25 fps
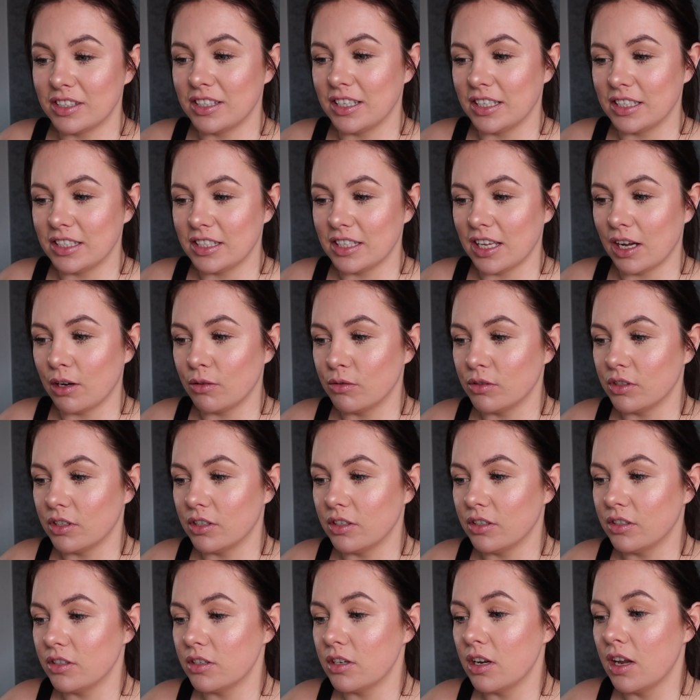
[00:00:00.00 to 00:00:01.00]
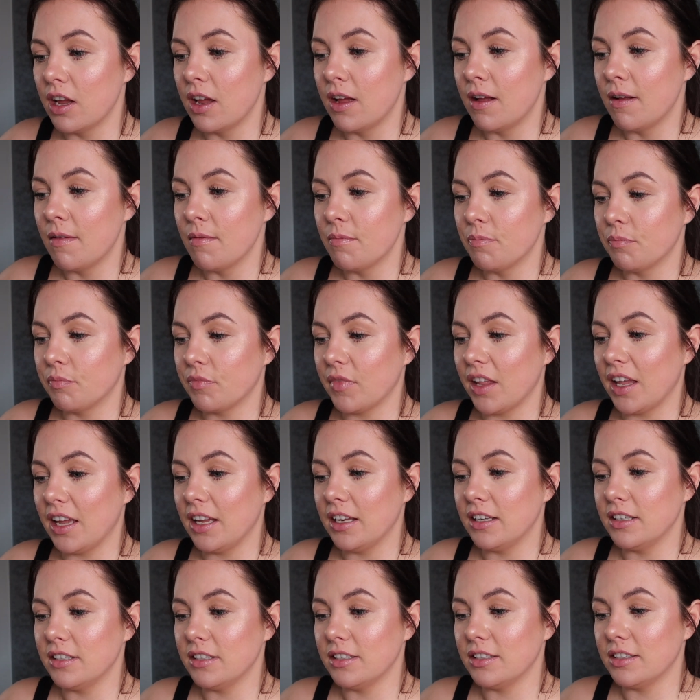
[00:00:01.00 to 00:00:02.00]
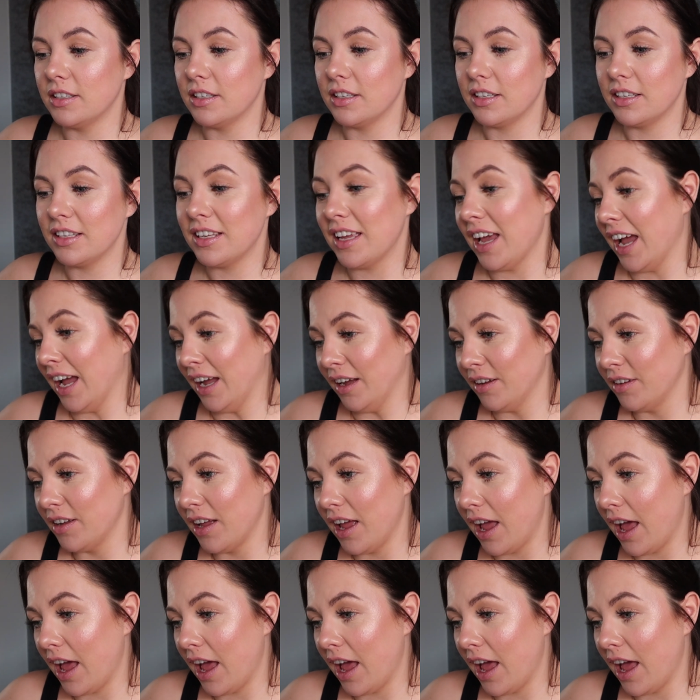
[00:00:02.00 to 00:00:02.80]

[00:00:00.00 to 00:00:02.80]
6,000. And yeah,